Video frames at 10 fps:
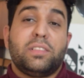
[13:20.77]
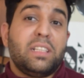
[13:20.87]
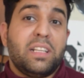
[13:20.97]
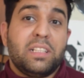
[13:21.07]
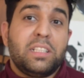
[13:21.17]

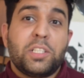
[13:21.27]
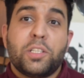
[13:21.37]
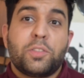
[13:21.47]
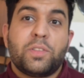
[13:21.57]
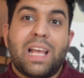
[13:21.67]
And in
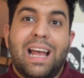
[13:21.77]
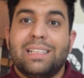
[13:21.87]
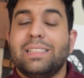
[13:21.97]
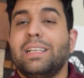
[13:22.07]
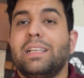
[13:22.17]
addition to
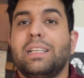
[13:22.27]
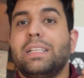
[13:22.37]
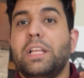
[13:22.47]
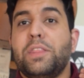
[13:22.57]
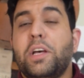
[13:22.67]
that,
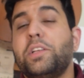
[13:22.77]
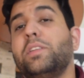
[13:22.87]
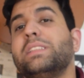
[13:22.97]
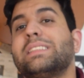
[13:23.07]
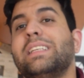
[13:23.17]

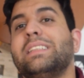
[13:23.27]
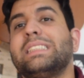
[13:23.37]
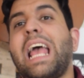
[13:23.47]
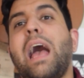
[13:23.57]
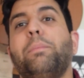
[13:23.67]
another
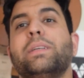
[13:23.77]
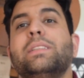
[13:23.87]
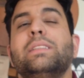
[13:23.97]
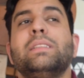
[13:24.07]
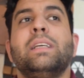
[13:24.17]
incident
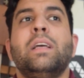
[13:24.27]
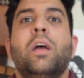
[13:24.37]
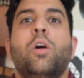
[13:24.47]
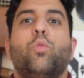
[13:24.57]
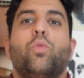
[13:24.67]
happened
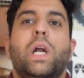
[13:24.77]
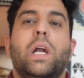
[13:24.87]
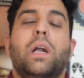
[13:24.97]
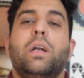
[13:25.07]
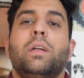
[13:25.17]

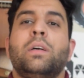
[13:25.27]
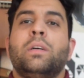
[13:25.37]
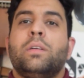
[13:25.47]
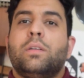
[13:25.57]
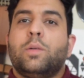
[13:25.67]
where
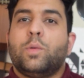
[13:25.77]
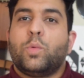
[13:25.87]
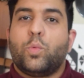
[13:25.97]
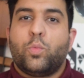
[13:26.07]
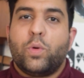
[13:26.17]

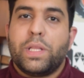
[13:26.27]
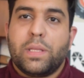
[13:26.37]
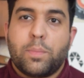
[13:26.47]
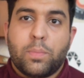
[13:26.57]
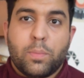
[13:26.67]

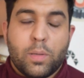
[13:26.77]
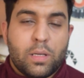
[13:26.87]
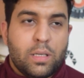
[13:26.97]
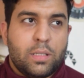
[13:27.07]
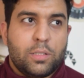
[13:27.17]
when the
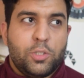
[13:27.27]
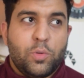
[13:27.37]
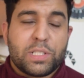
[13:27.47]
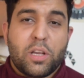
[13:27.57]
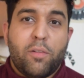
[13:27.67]

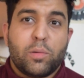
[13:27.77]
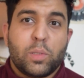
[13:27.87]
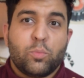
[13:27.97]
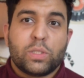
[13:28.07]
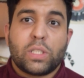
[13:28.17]
US
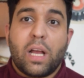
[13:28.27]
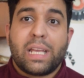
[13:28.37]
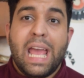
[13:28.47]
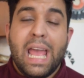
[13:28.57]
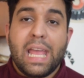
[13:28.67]
government
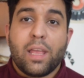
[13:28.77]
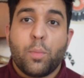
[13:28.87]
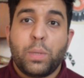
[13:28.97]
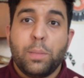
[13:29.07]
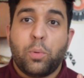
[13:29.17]
was like, hey,